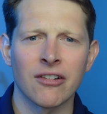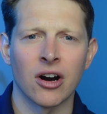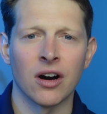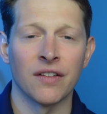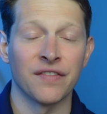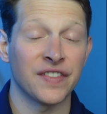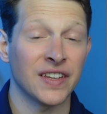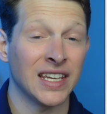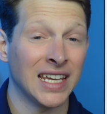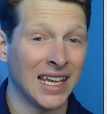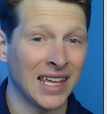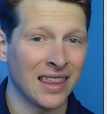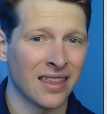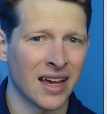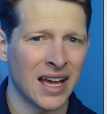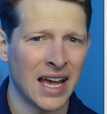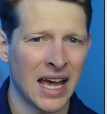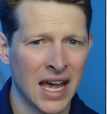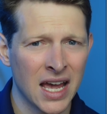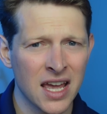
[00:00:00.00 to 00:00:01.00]
of
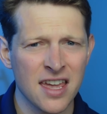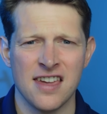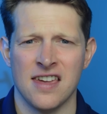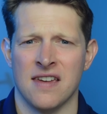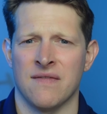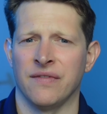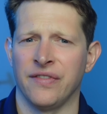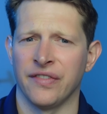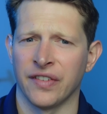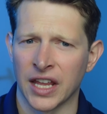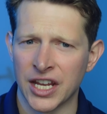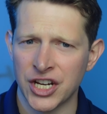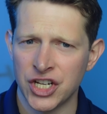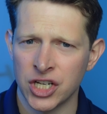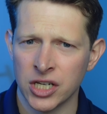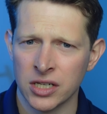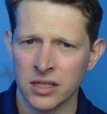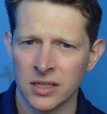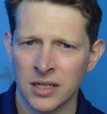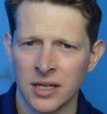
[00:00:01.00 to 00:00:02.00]
either A,
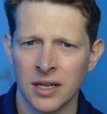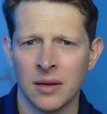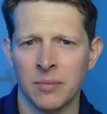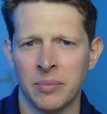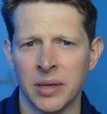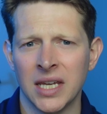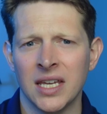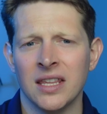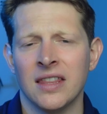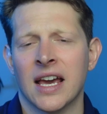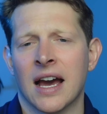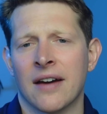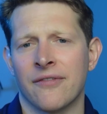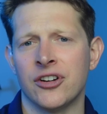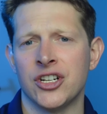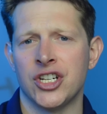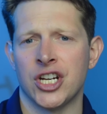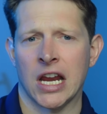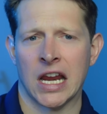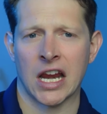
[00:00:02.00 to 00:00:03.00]
inflation, B, the
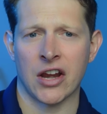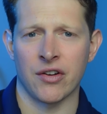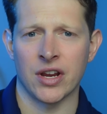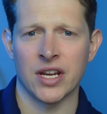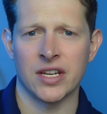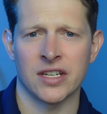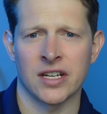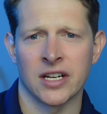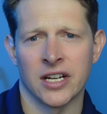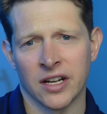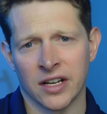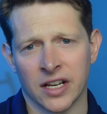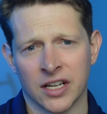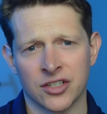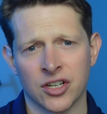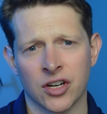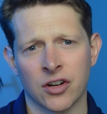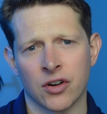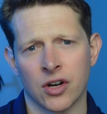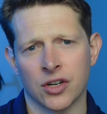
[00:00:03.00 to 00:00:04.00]
average increase in
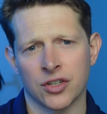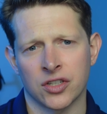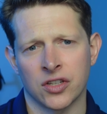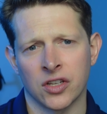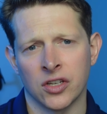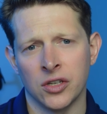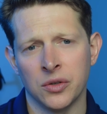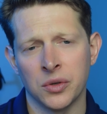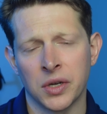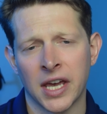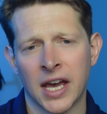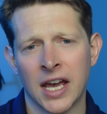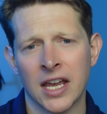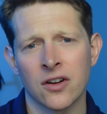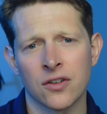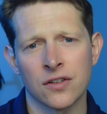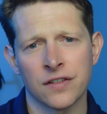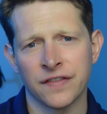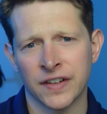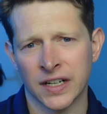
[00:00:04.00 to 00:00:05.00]
earnings across the UK,
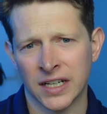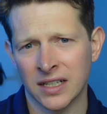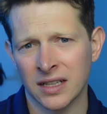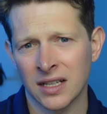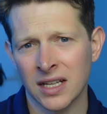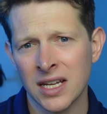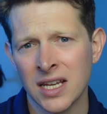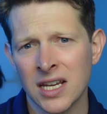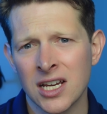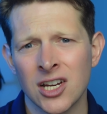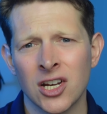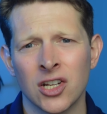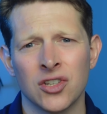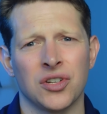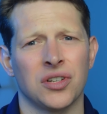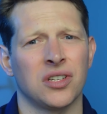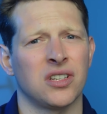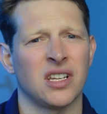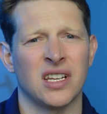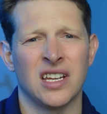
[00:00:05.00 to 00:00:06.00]
or finally,
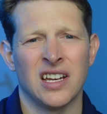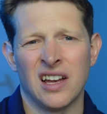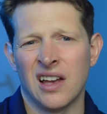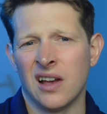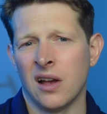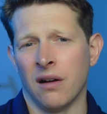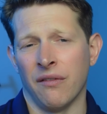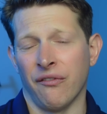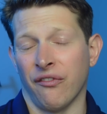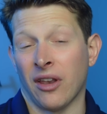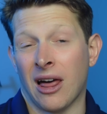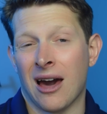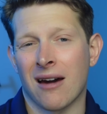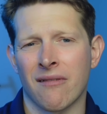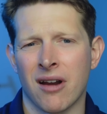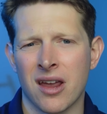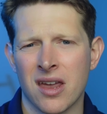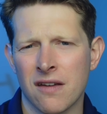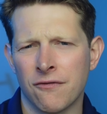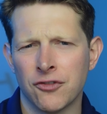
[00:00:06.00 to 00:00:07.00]
just a flat
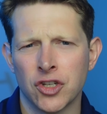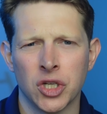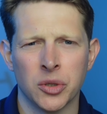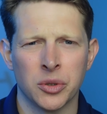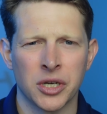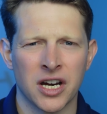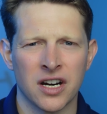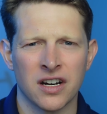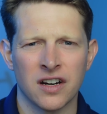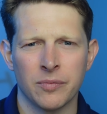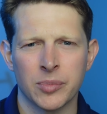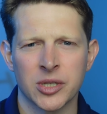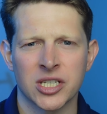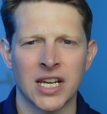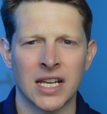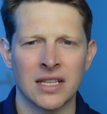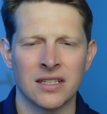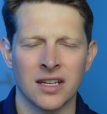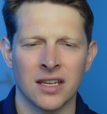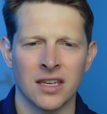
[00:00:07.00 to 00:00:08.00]
rate of
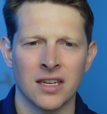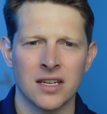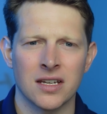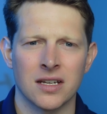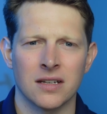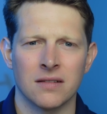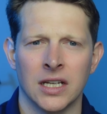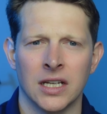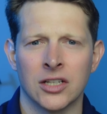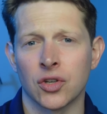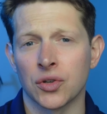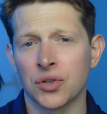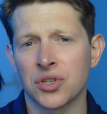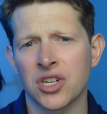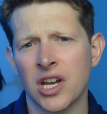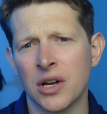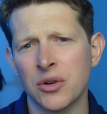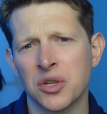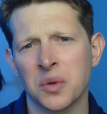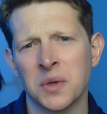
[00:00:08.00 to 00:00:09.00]
2.5% a year. does
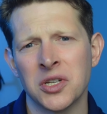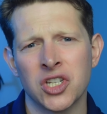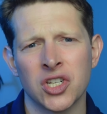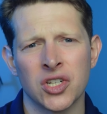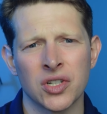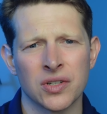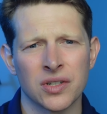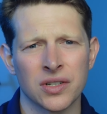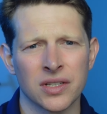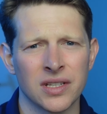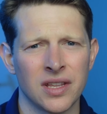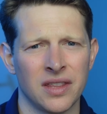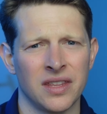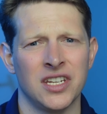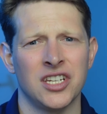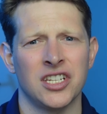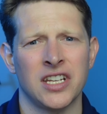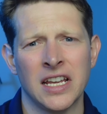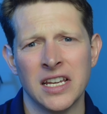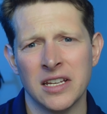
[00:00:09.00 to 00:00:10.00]
so to ensure that the
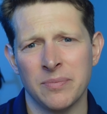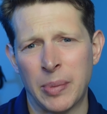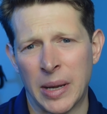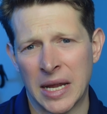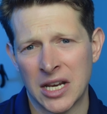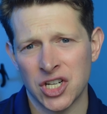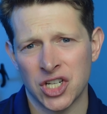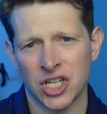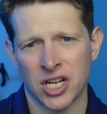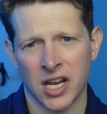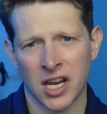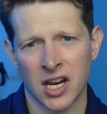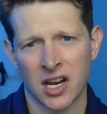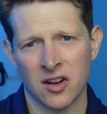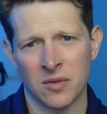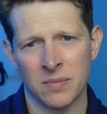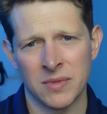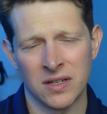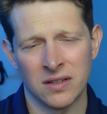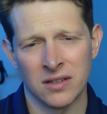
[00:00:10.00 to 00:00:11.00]
state pension
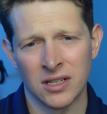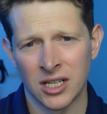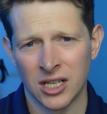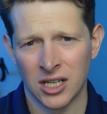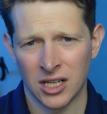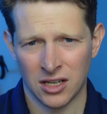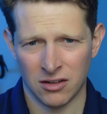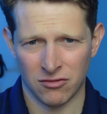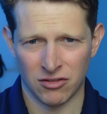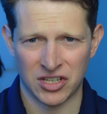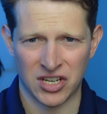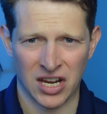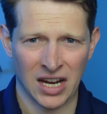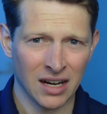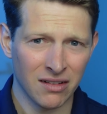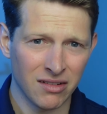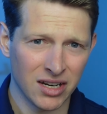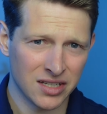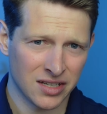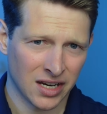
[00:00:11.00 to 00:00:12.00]
income and
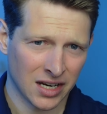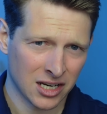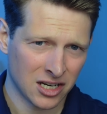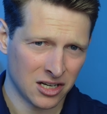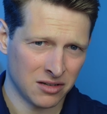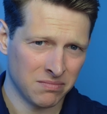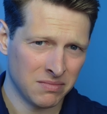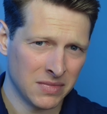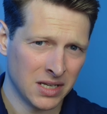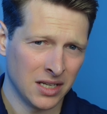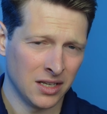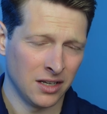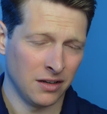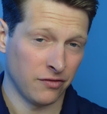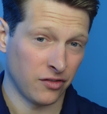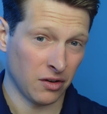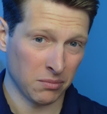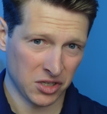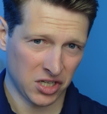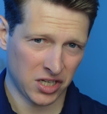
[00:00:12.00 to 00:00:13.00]
retirees' income
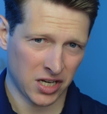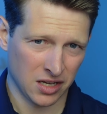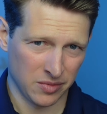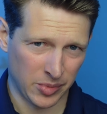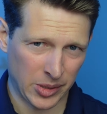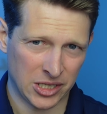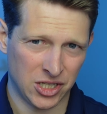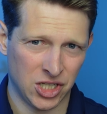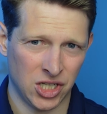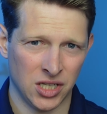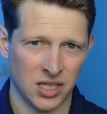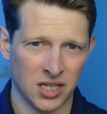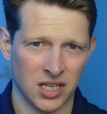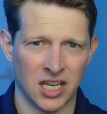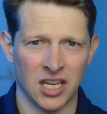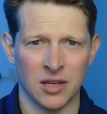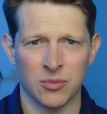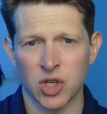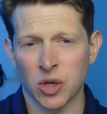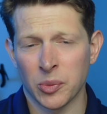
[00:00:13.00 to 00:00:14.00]
from the state pension
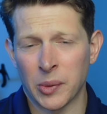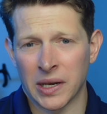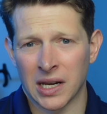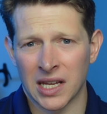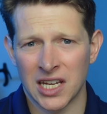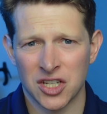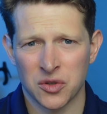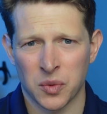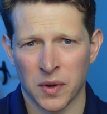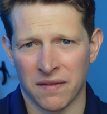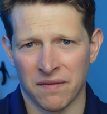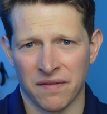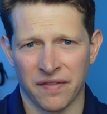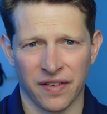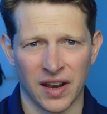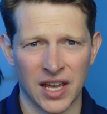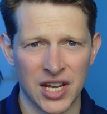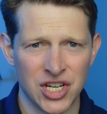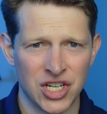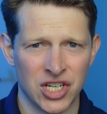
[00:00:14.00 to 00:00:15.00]
keeps up at least with
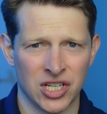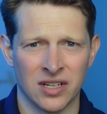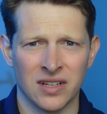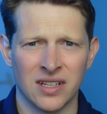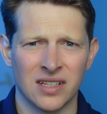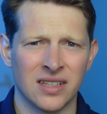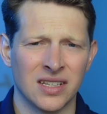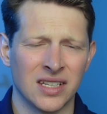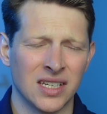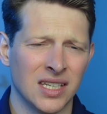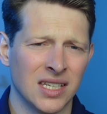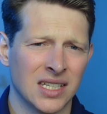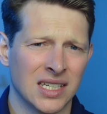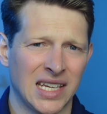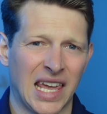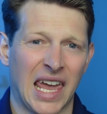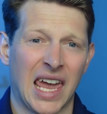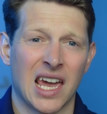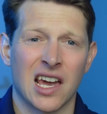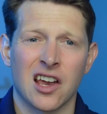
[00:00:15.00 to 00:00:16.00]
inflation, and that the
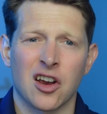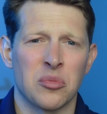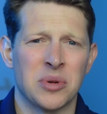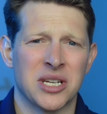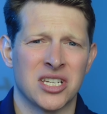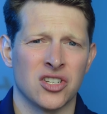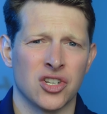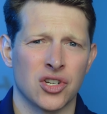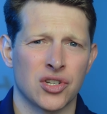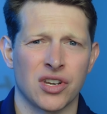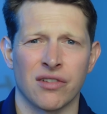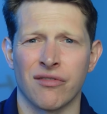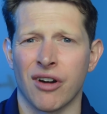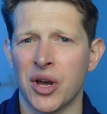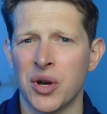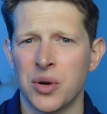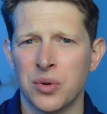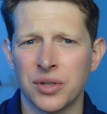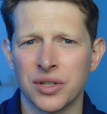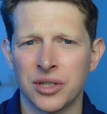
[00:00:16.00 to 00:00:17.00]
income isn't just
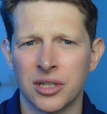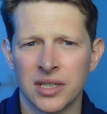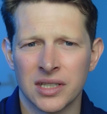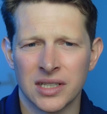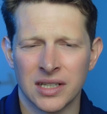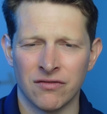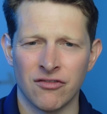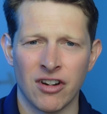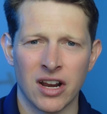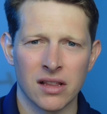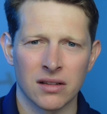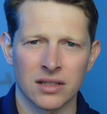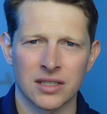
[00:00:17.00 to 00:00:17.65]
eroded in real